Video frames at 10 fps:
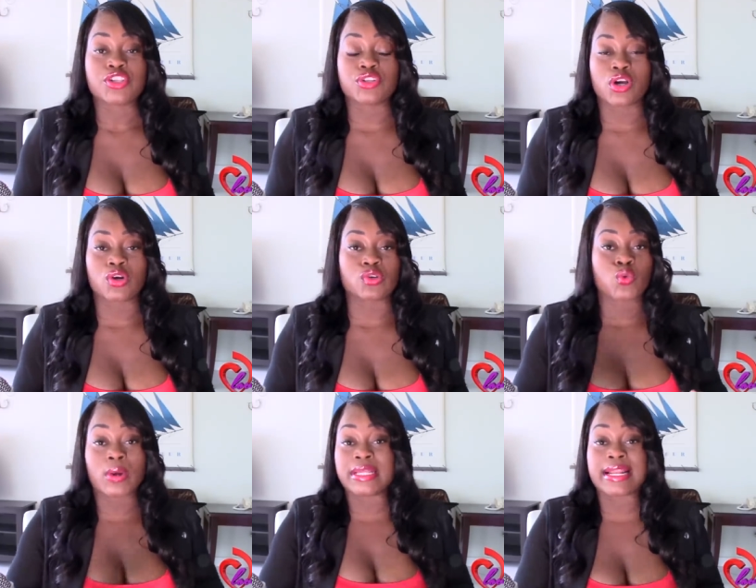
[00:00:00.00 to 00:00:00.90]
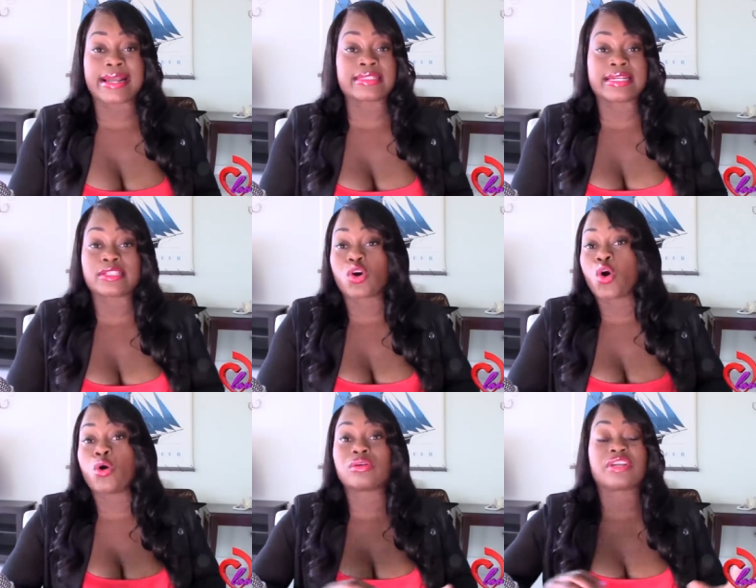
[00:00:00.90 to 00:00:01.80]
You know, 2019 is a
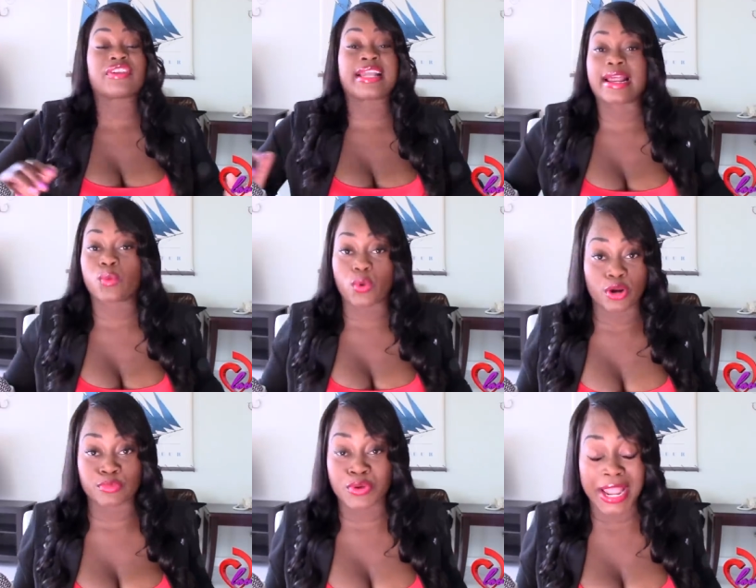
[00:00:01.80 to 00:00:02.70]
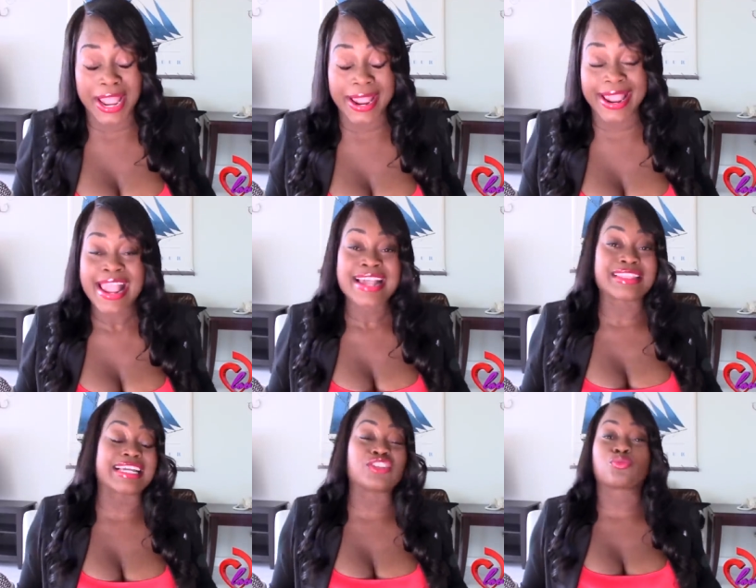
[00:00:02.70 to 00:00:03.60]
whole different can of worms, okay?
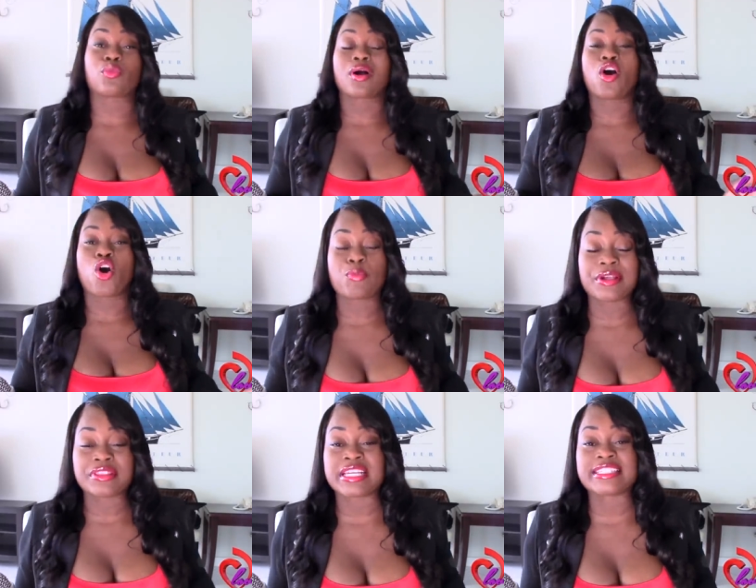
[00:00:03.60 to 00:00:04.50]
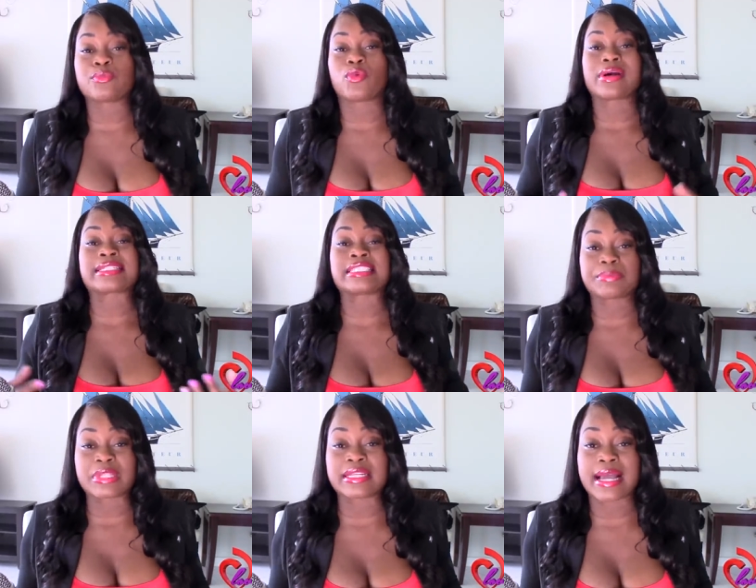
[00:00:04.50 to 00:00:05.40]
Things are more open, things are more
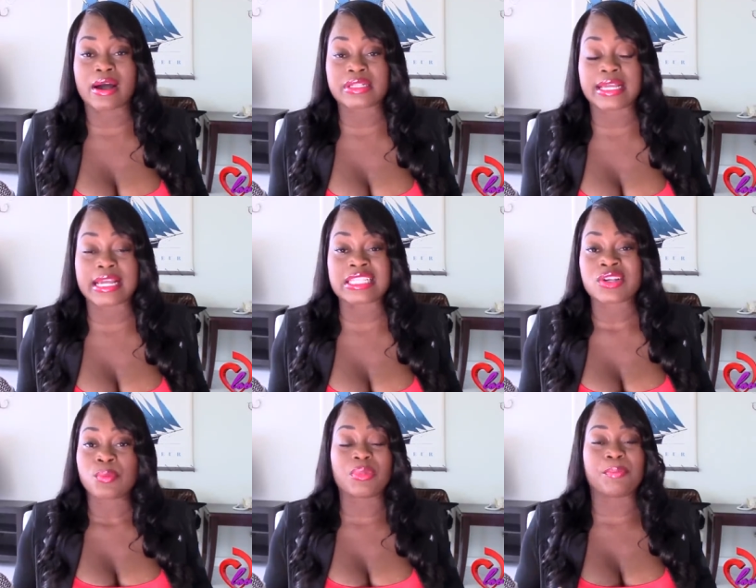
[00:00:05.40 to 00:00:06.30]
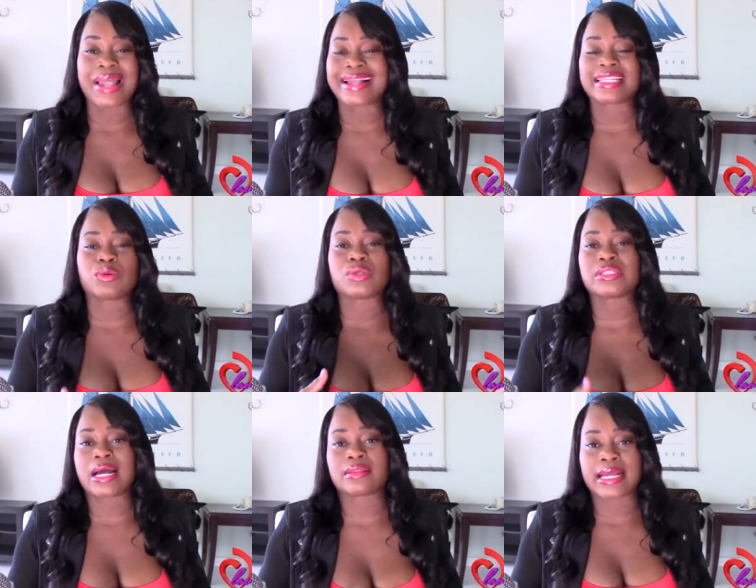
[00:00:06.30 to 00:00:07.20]
accepting nowadays. But back then it was
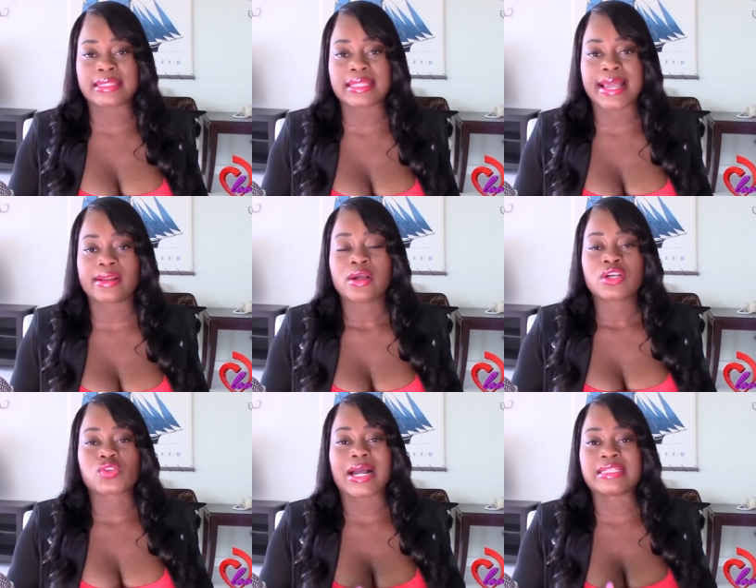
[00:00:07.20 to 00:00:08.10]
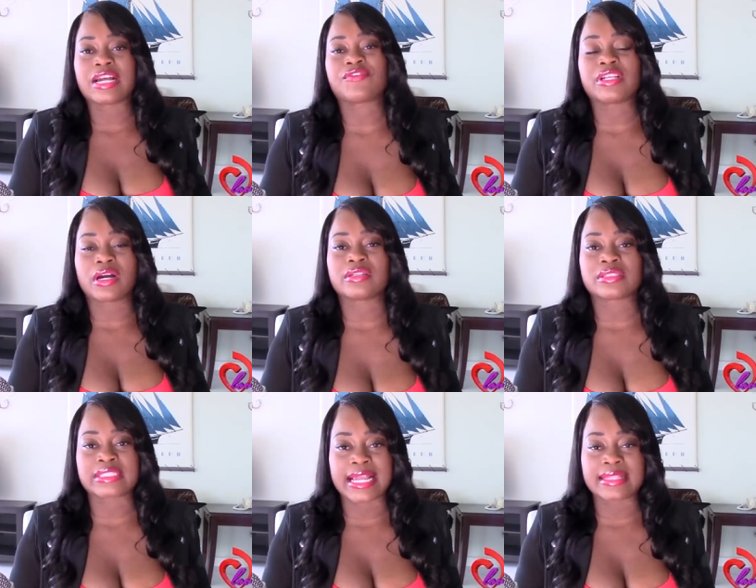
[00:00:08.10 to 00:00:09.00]
not like that. So I definitely
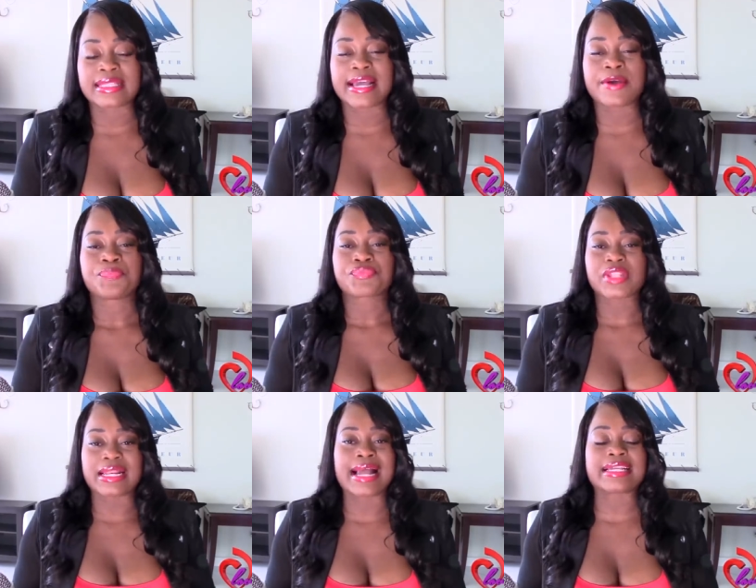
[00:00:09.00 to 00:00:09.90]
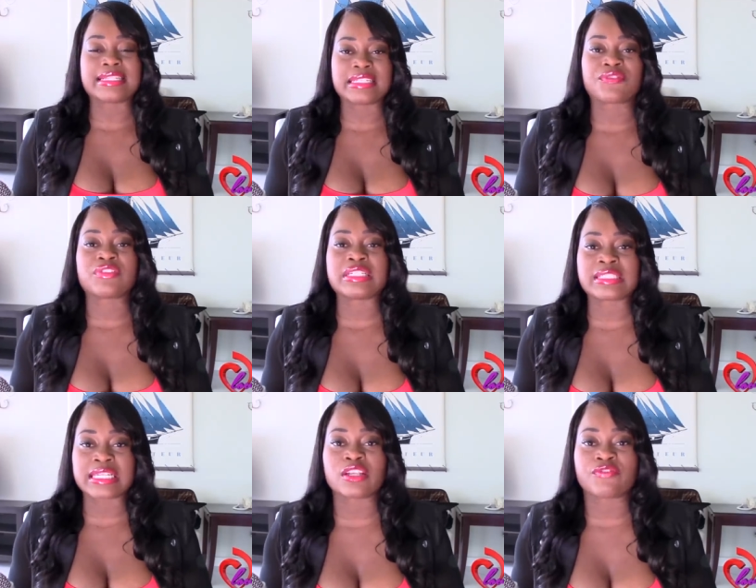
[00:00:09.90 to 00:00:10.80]
understand that. And I can definitely
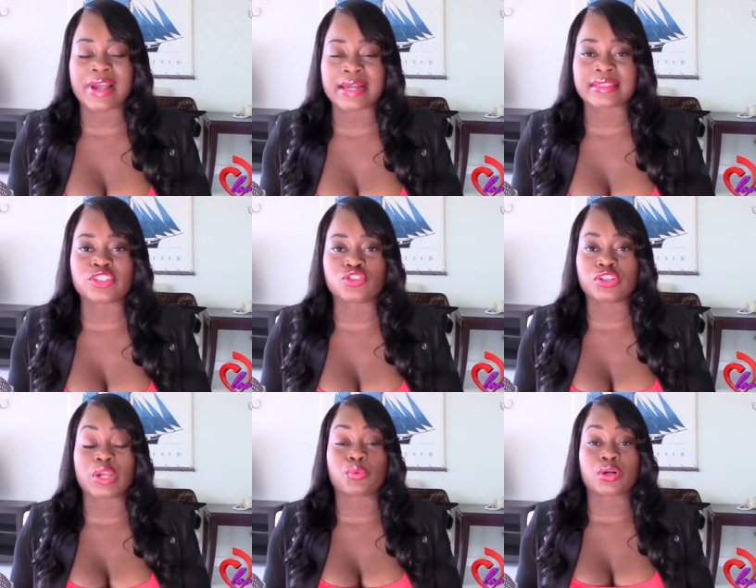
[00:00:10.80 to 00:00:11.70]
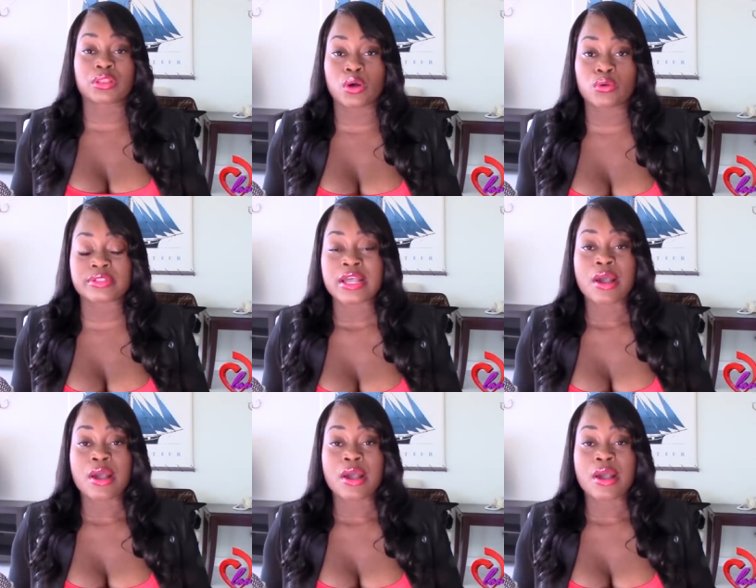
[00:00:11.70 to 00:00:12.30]
see the fact that, you know, they were close,